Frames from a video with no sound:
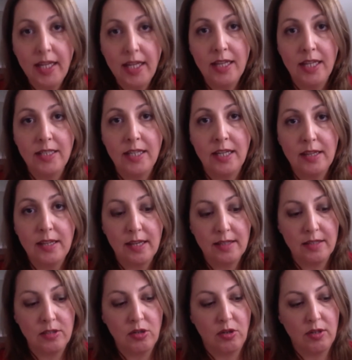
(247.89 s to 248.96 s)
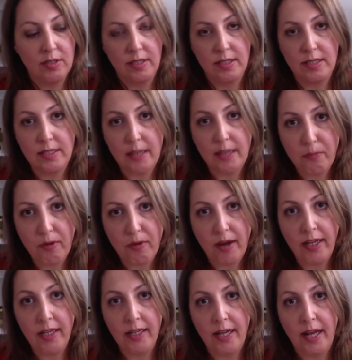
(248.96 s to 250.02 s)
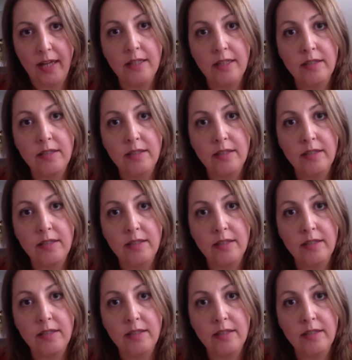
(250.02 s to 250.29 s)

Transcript: that $10,000 and separating it out into